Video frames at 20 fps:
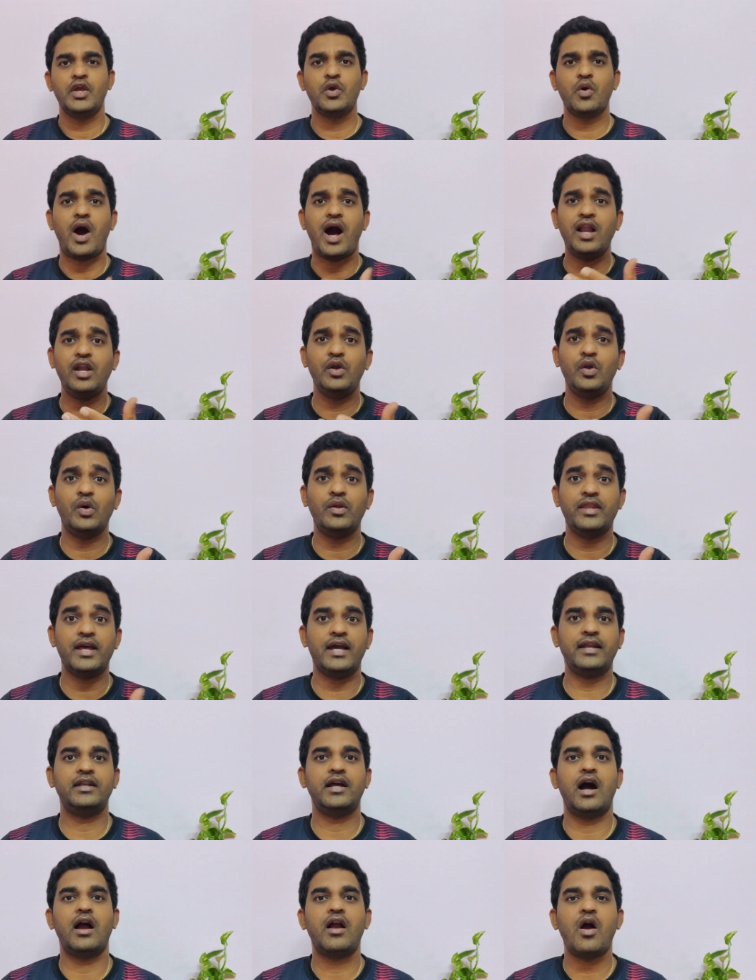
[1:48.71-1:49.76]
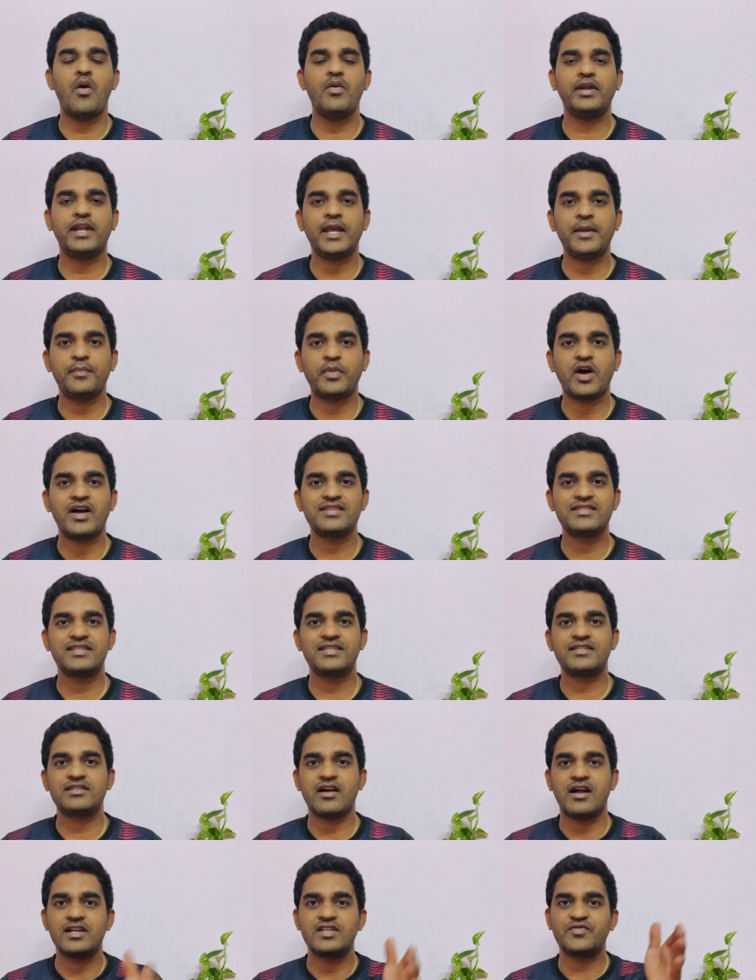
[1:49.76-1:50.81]
You all know that accounting
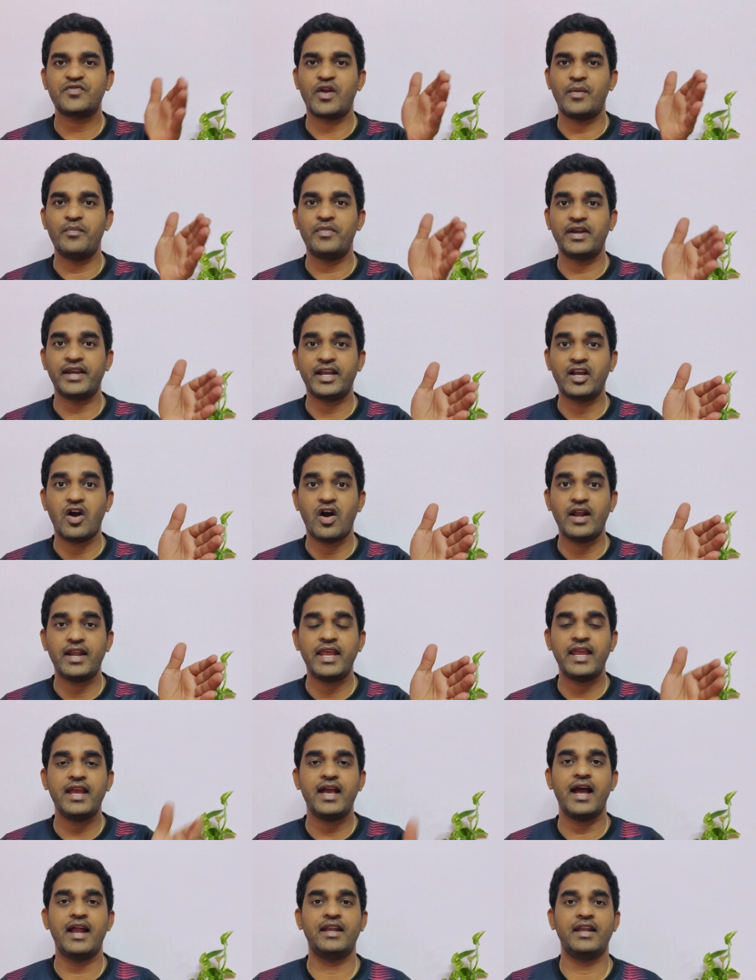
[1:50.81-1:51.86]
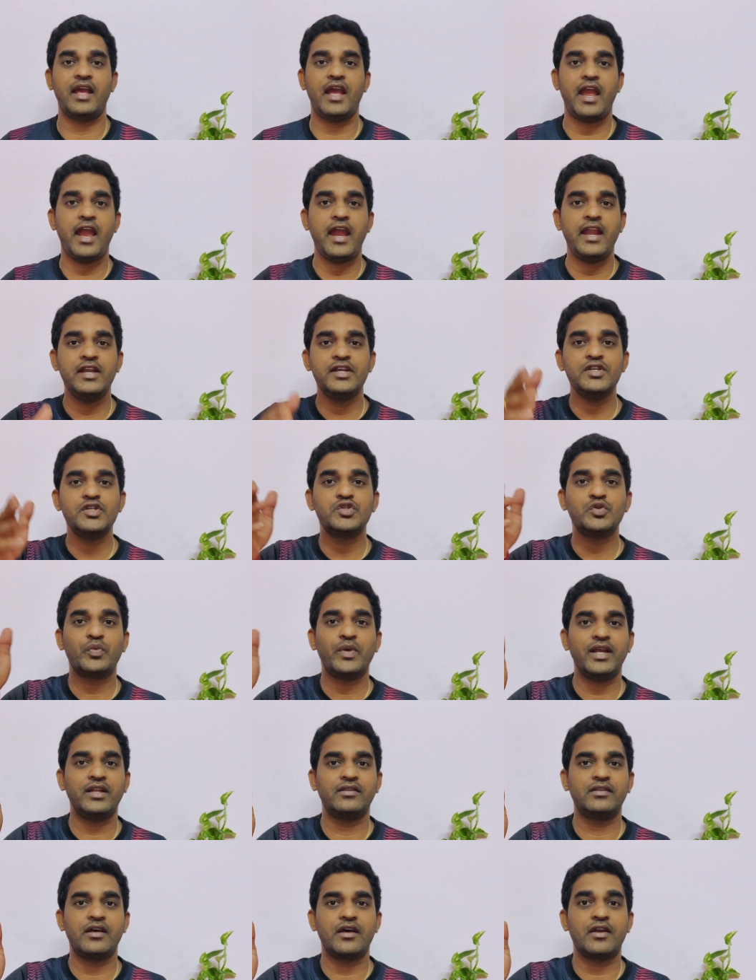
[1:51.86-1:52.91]
process starts from recording and ends
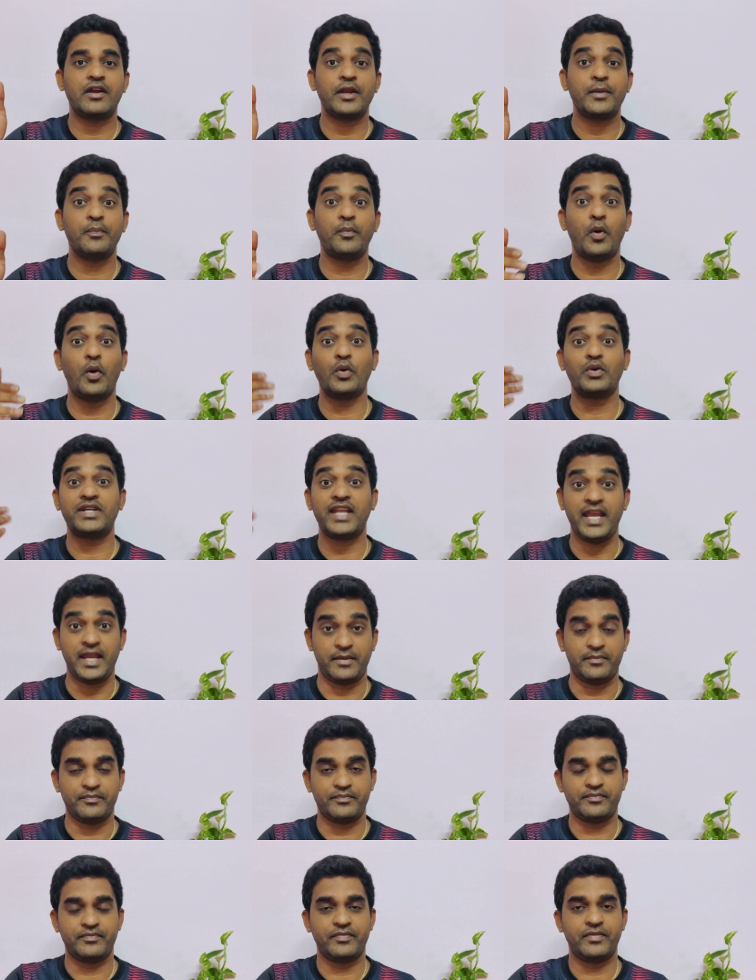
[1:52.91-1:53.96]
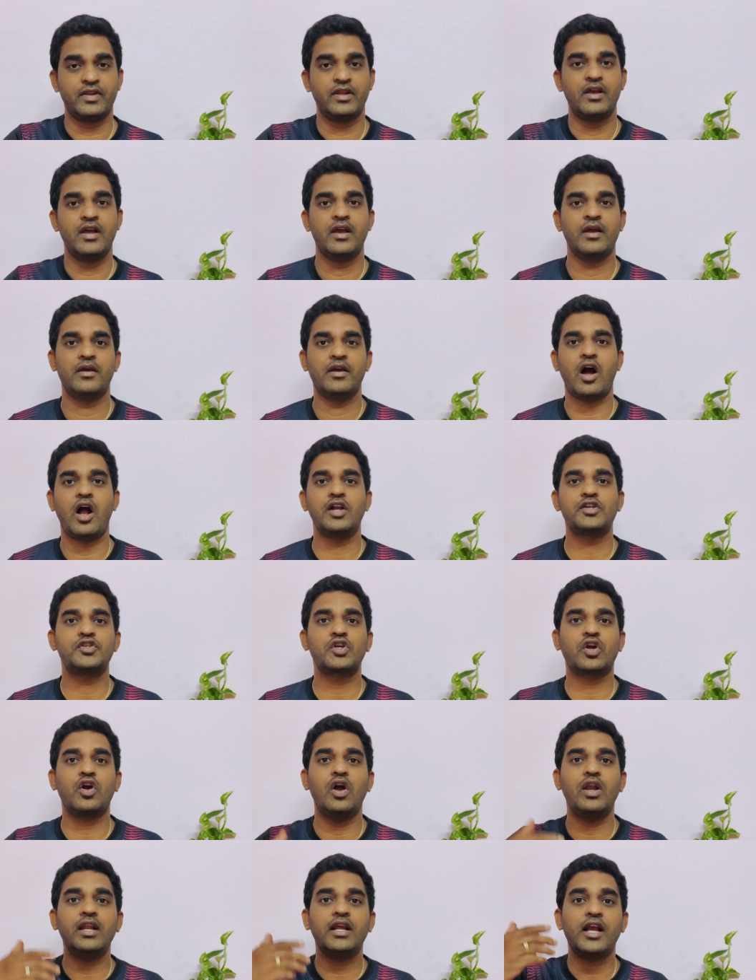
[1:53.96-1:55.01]
with reporting,
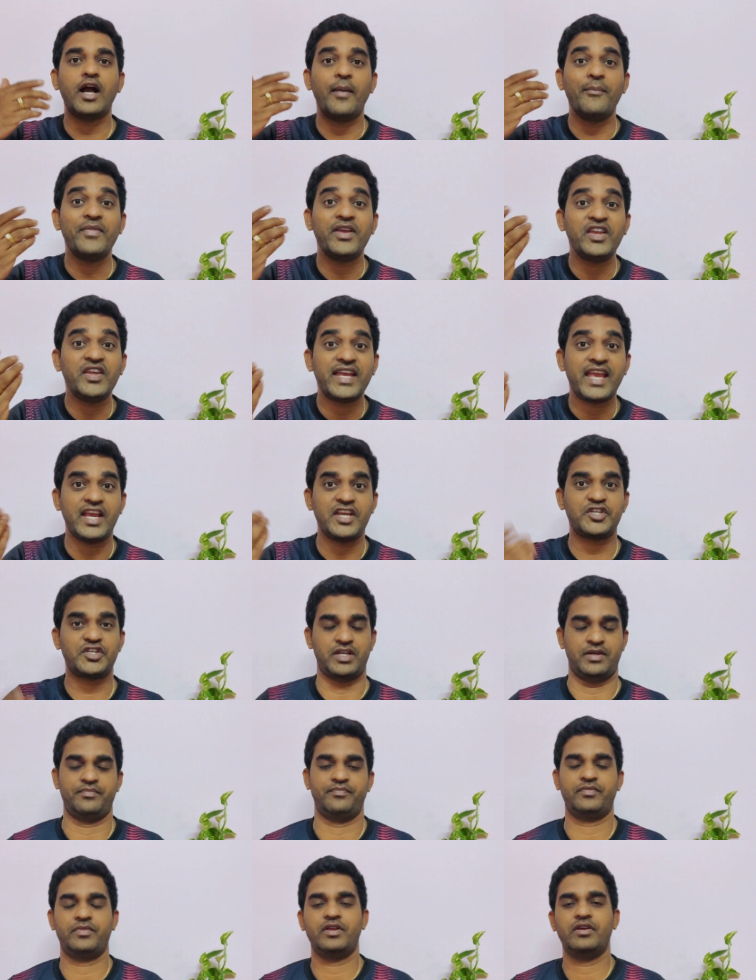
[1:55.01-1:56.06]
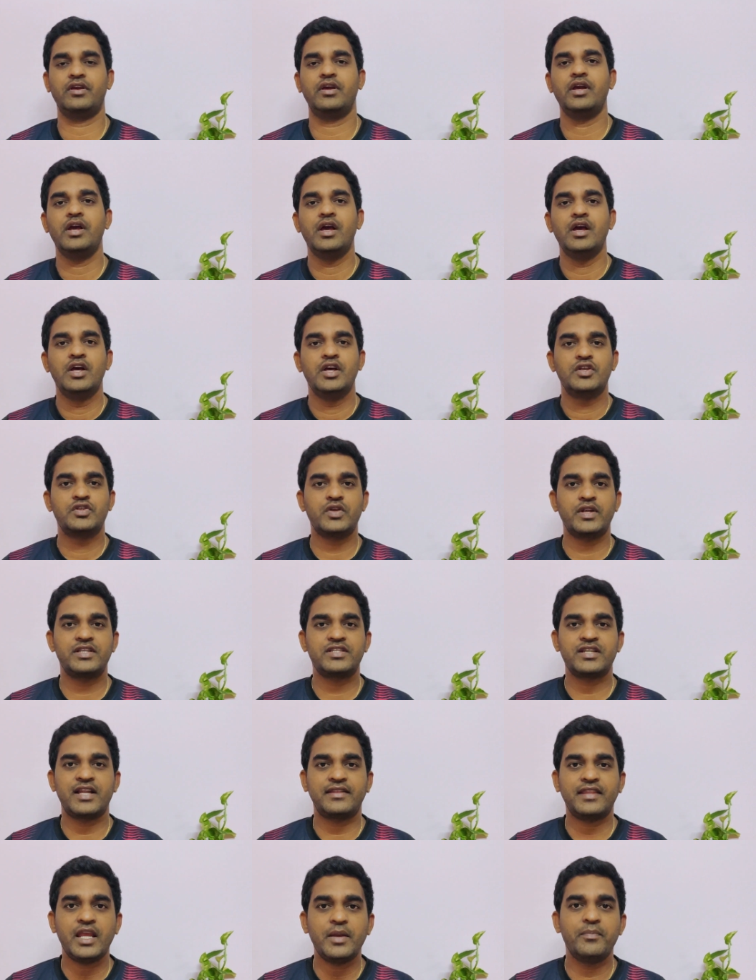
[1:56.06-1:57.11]
also called communication. So
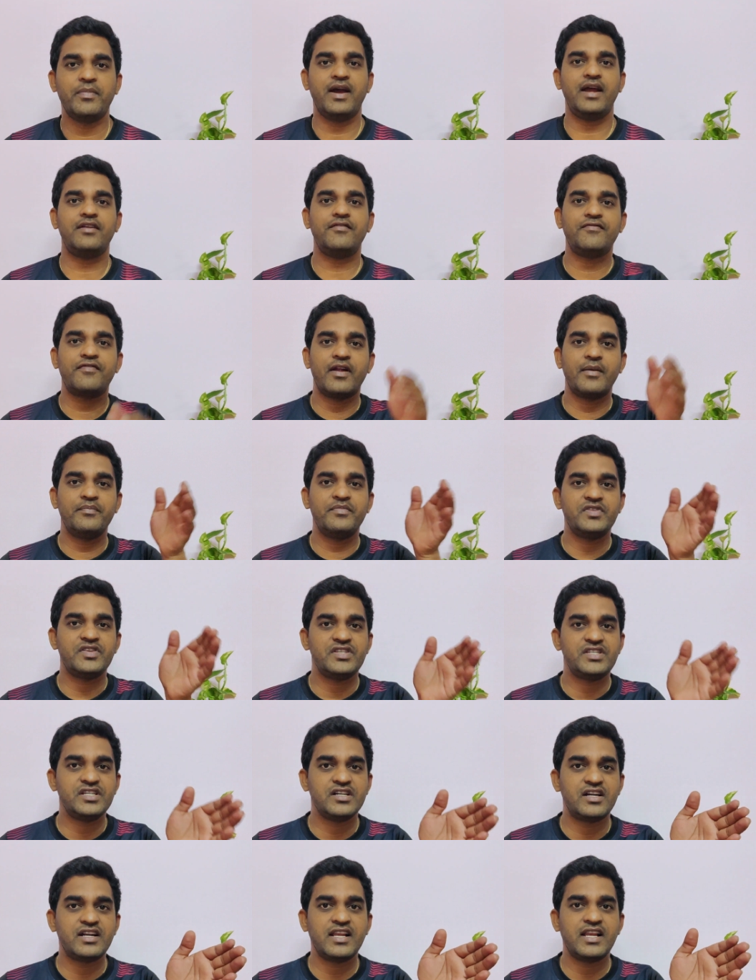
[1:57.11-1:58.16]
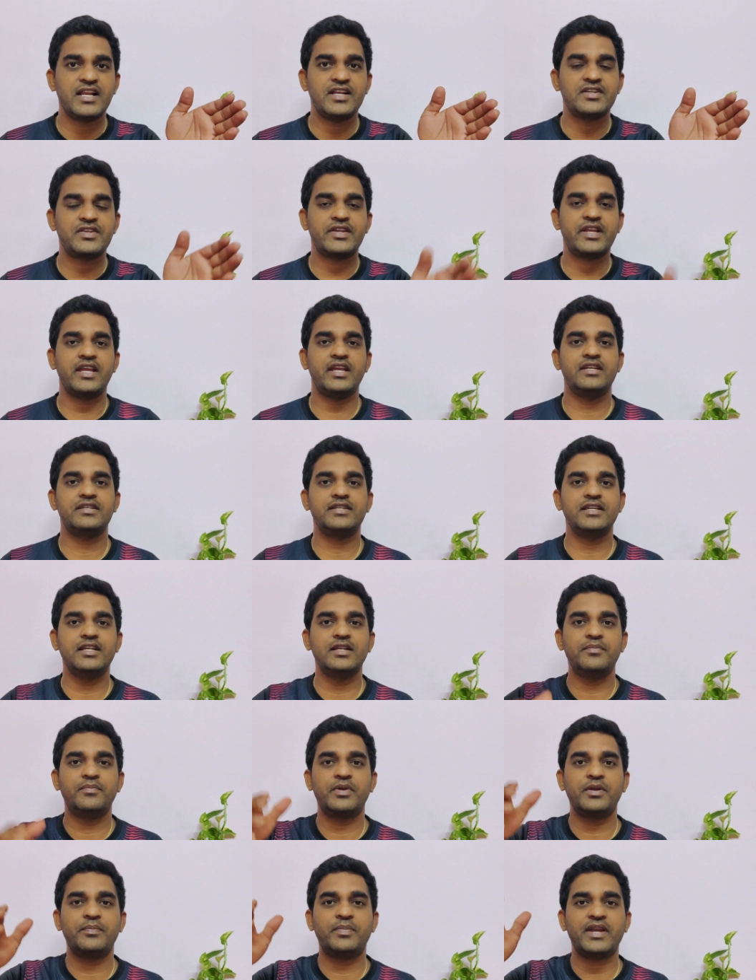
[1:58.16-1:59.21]
it's nothing but from journal entry
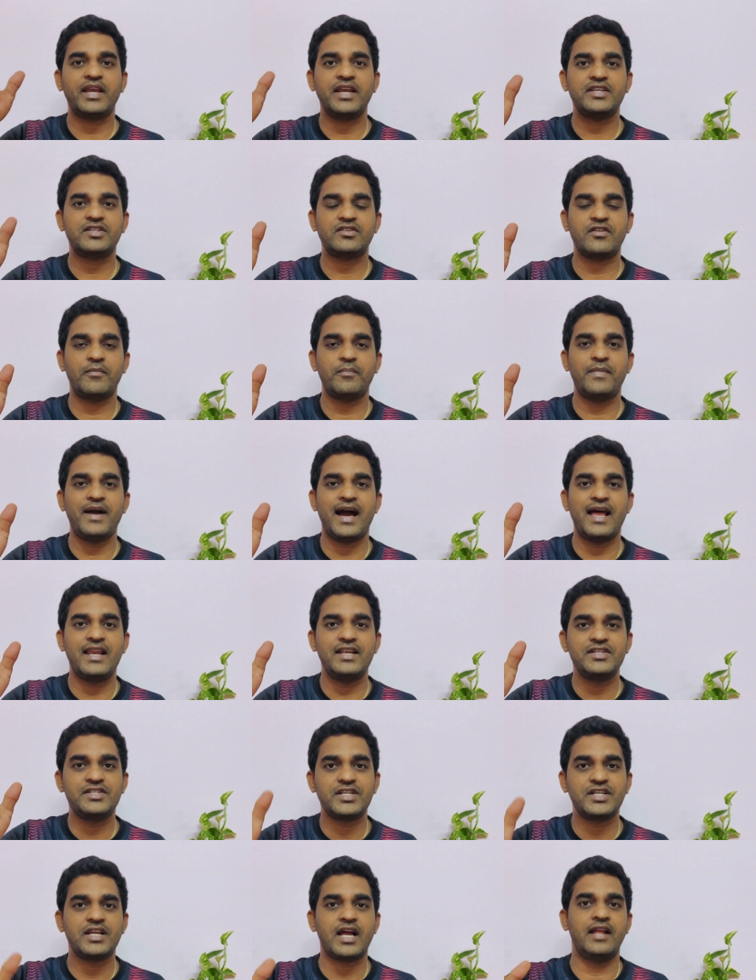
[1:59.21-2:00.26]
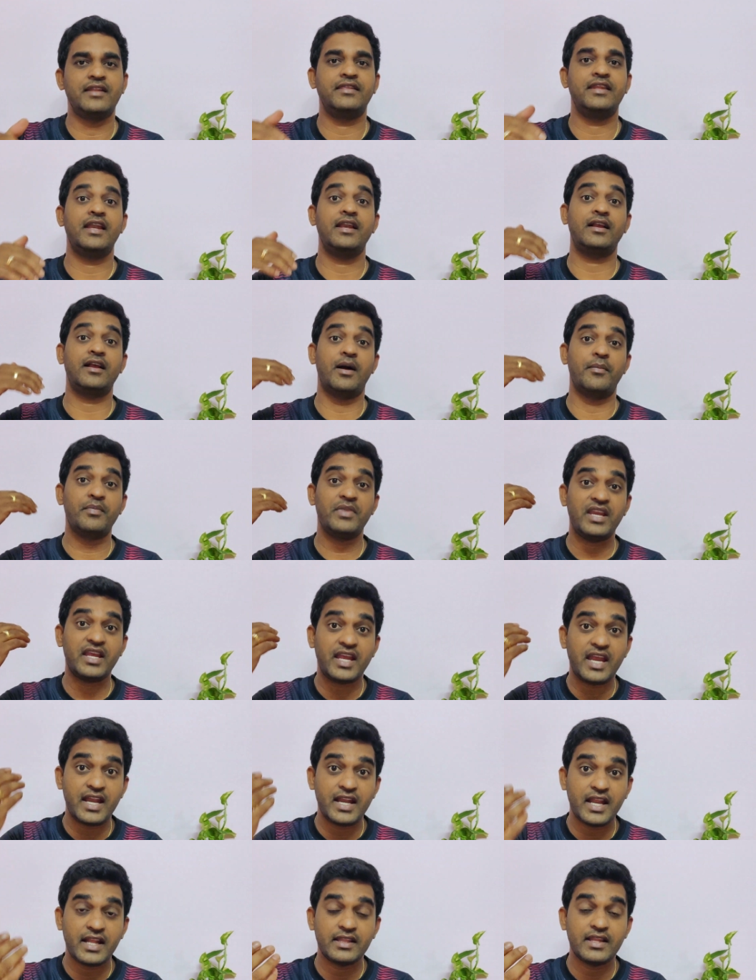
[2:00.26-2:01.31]
till preparation of balance sheet and then
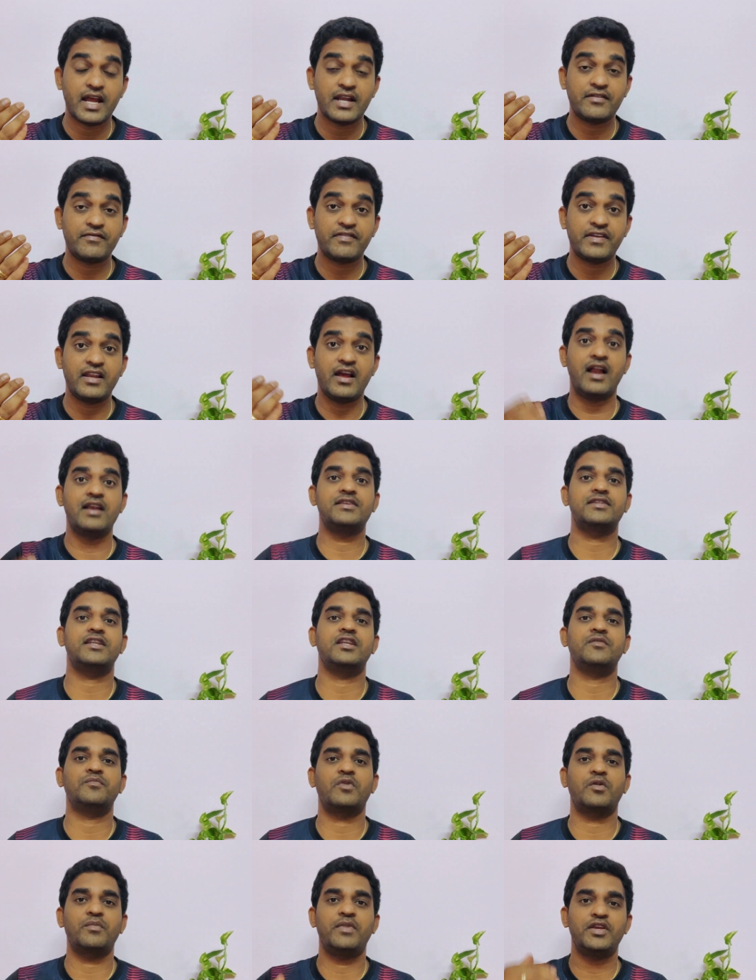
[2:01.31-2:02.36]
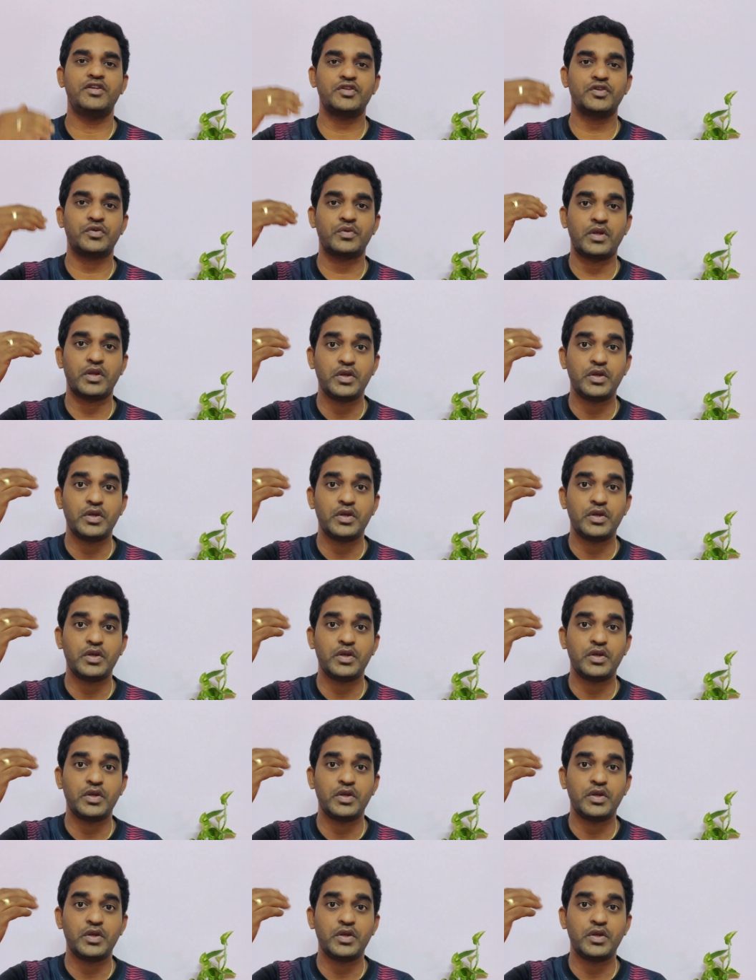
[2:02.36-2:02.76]
communicating that financial information